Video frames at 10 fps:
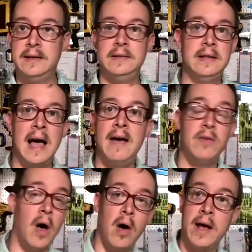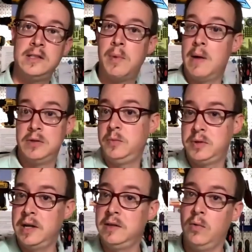I have all kinds of problems with
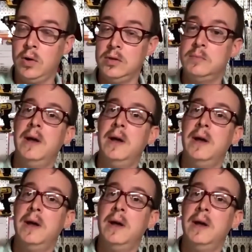protective orders. But